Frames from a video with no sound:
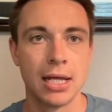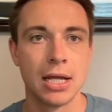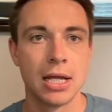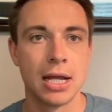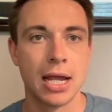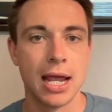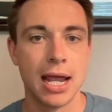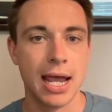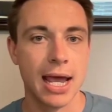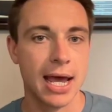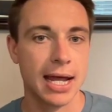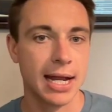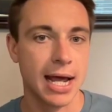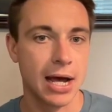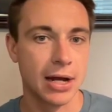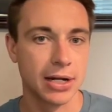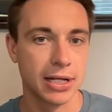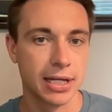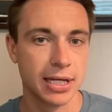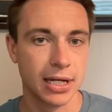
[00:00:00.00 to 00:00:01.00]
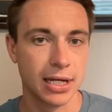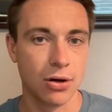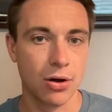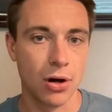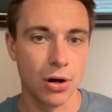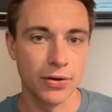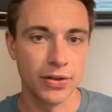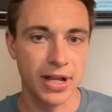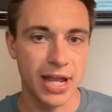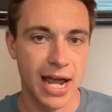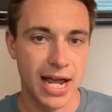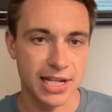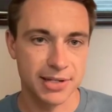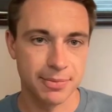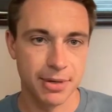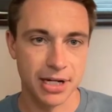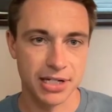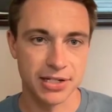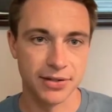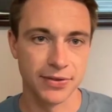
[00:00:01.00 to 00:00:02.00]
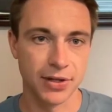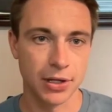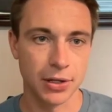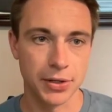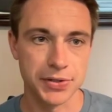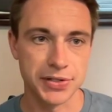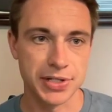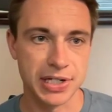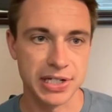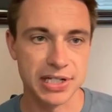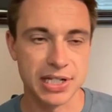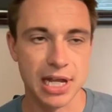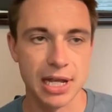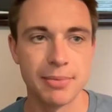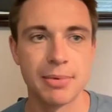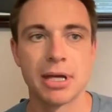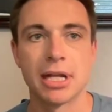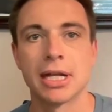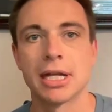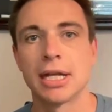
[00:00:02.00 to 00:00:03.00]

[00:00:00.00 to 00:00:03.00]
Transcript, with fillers: and how to get all the aspects of the closing statement